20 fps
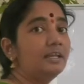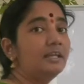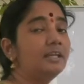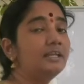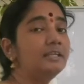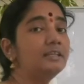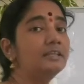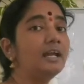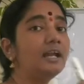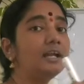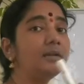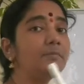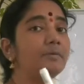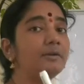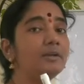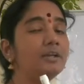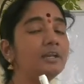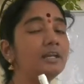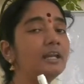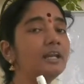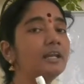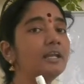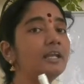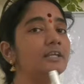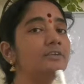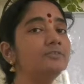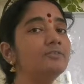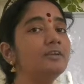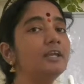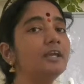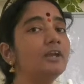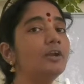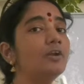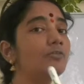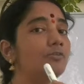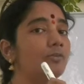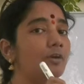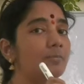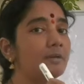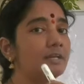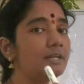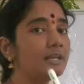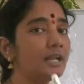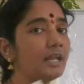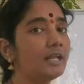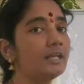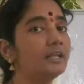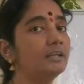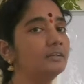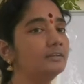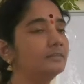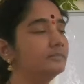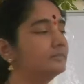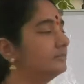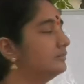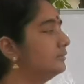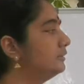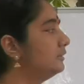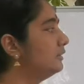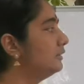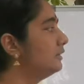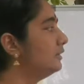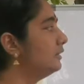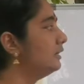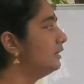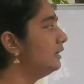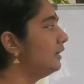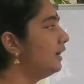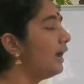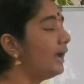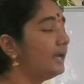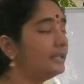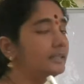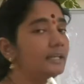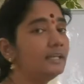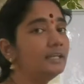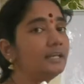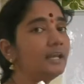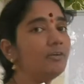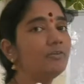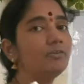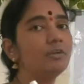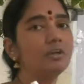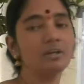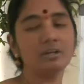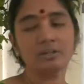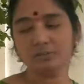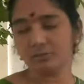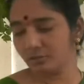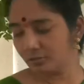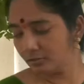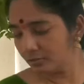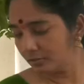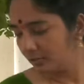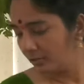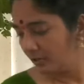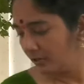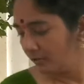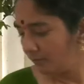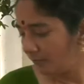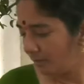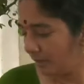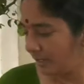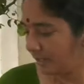In that particular case, we cannot form a triangle. I think now you understood. For